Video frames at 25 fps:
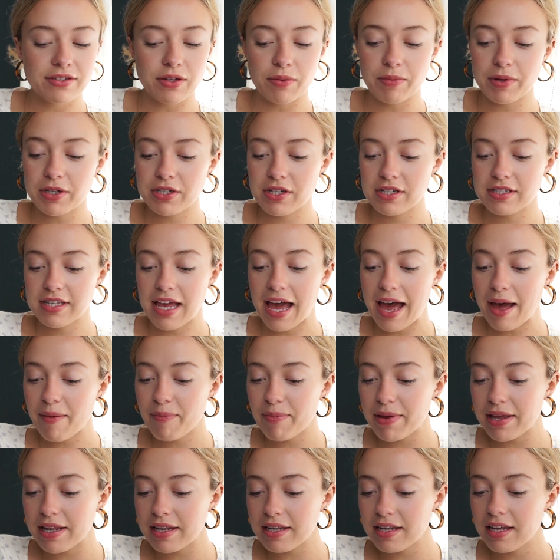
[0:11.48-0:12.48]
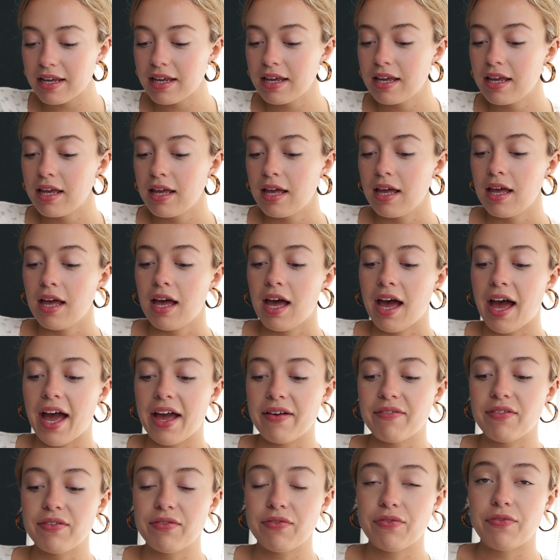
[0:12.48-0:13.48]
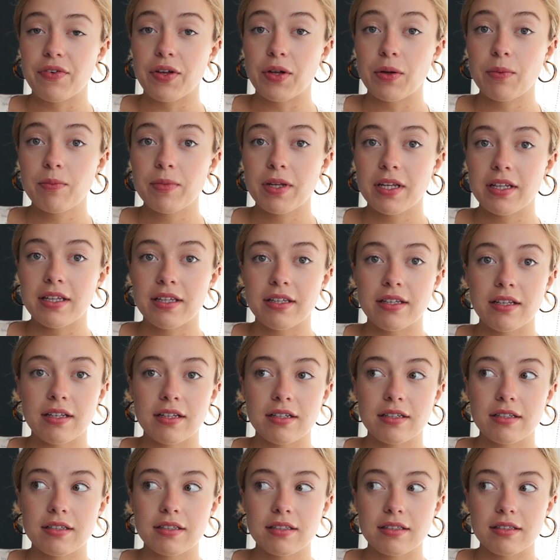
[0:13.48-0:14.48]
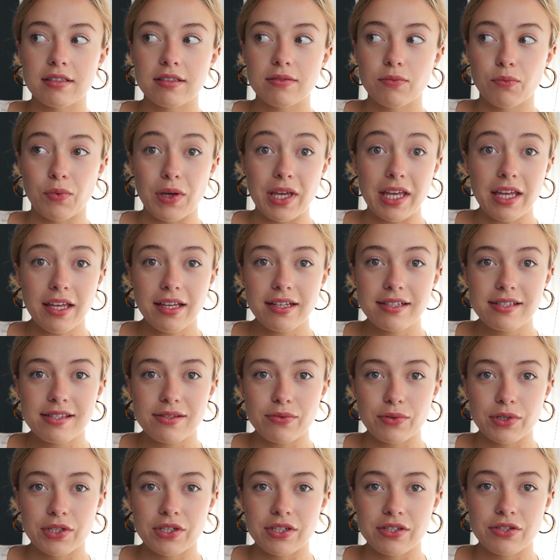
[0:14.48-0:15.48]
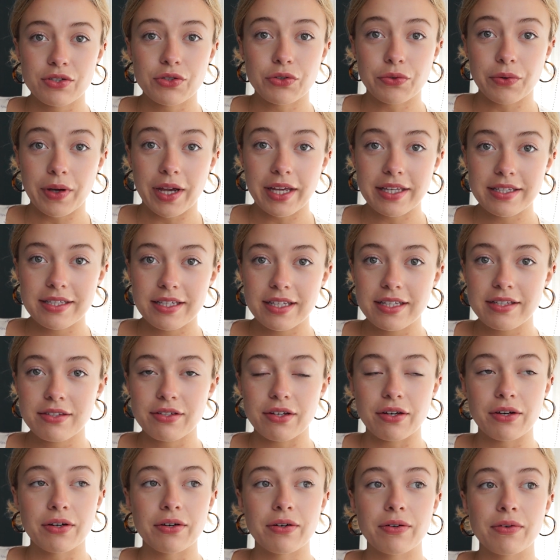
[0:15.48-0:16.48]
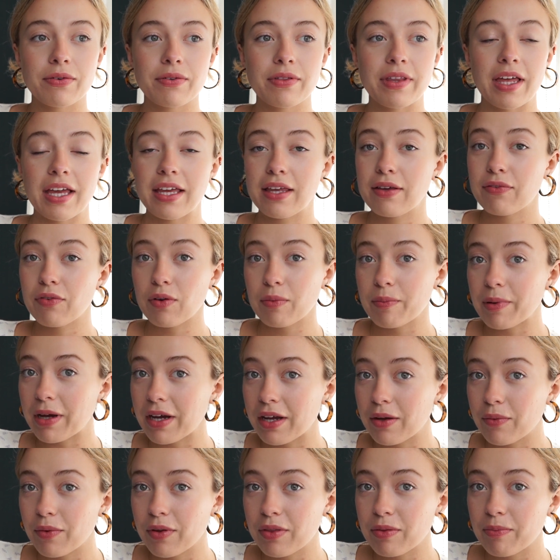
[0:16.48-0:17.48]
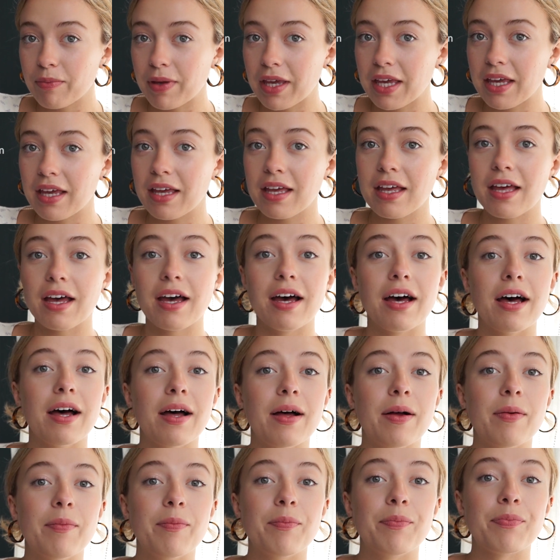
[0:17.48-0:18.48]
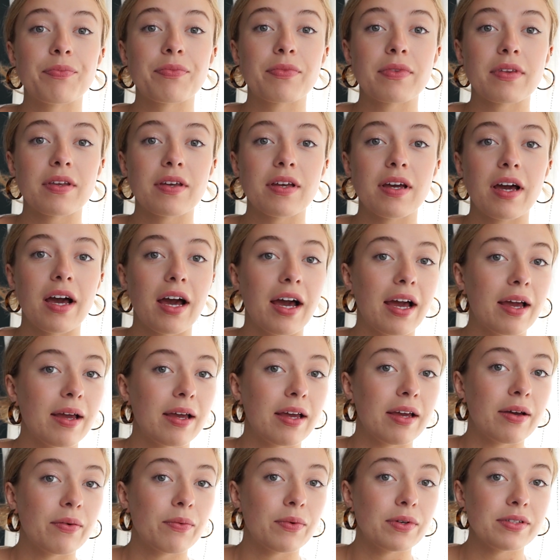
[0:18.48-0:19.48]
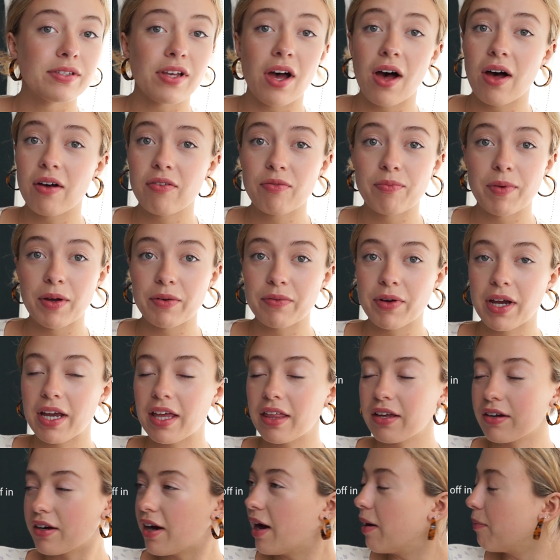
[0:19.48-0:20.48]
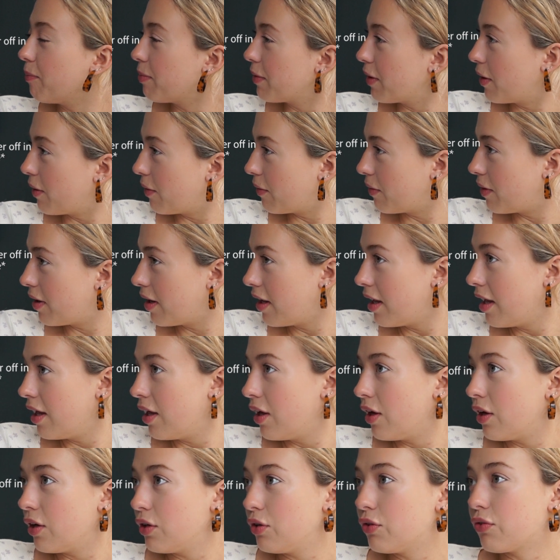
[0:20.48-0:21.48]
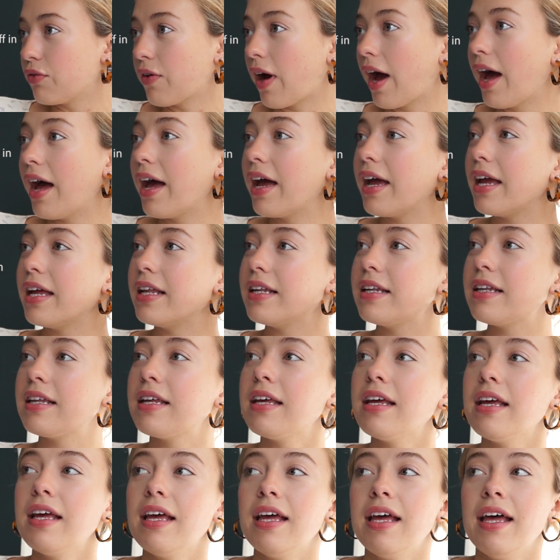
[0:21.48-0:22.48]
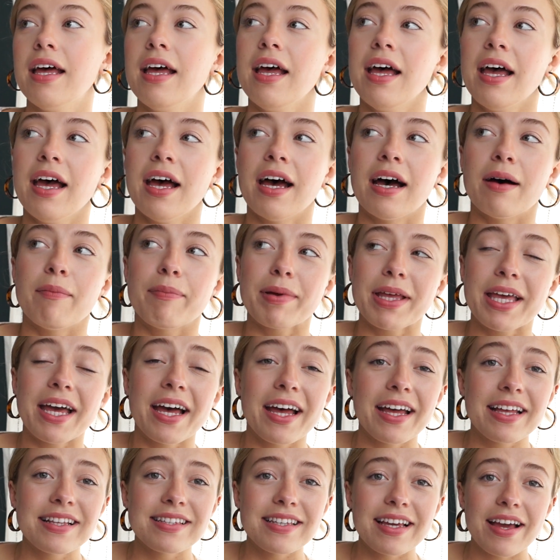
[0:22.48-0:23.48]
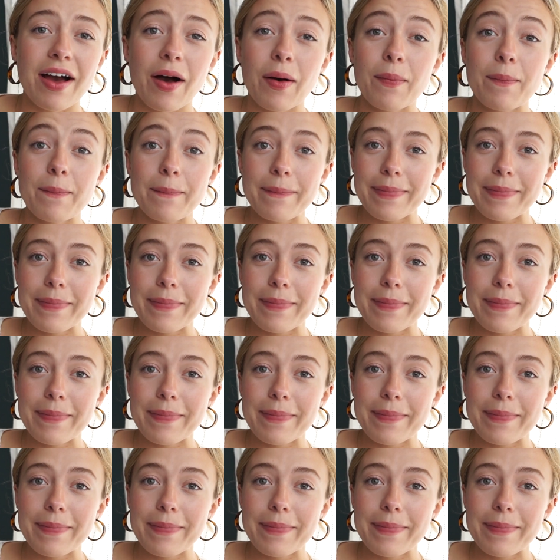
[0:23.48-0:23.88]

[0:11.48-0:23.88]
So much has happened. I haven't filmed in weeks, which is crazy, so thank you for bearing with me. Um, I was off my regular upload grind because I got